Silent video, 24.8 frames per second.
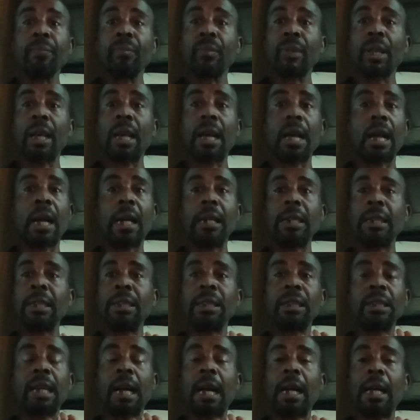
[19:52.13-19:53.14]
I,
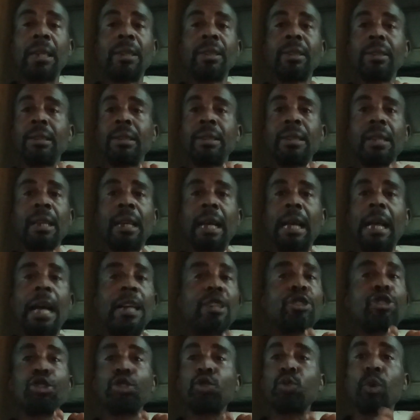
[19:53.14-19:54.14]
I,
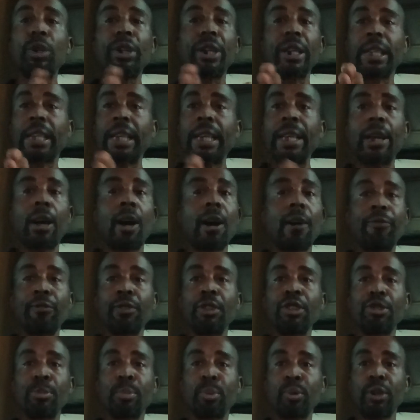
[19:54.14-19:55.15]
I just want to get off
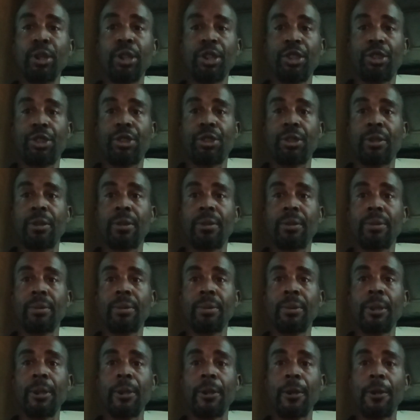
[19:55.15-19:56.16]
this bridge,
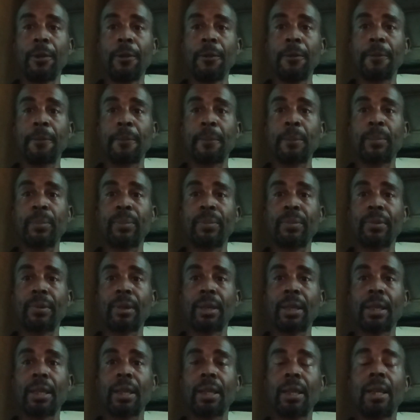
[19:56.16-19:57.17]
you know.
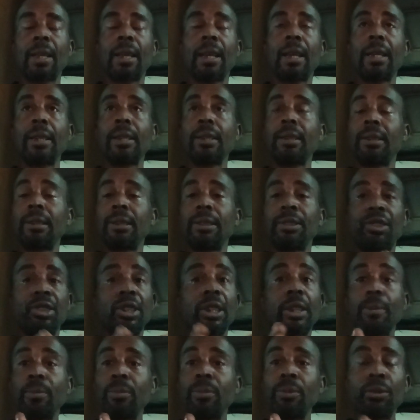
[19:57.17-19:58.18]
He
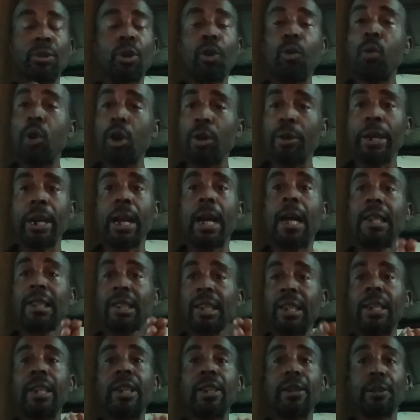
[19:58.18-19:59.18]
said, don't worry, I'll
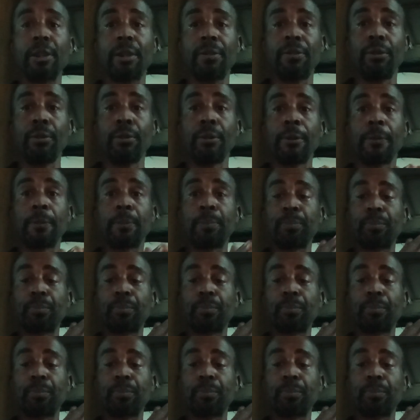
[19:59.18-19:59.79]
take care of you.